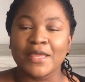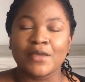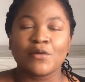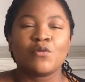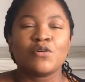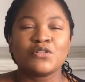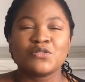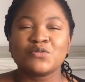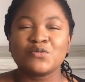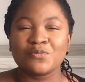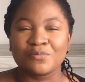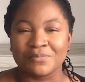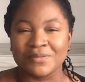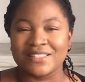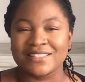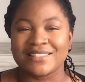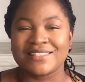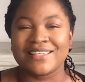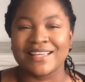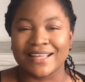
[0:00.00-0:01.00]
was too
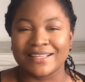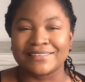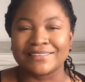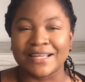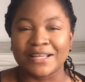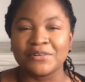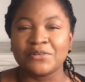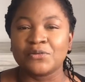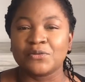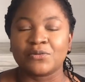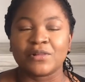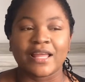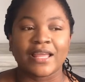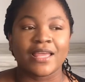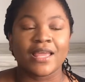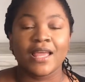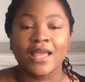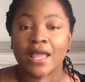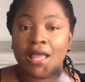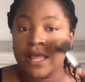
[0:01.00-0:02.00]
busy, and I don't know,
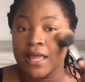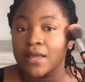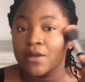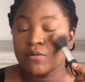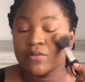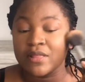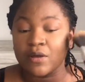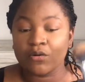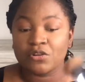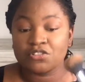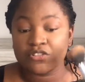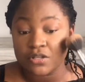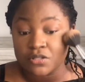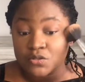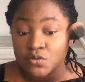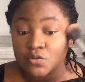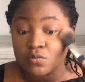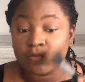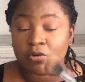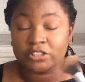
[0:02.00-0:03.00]
there was just
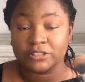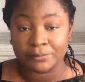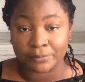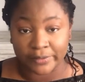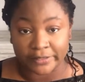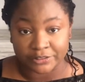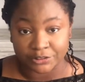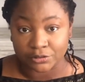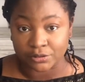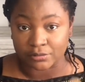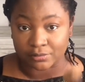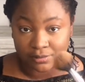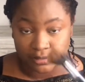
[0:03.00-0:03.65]
too much pressure.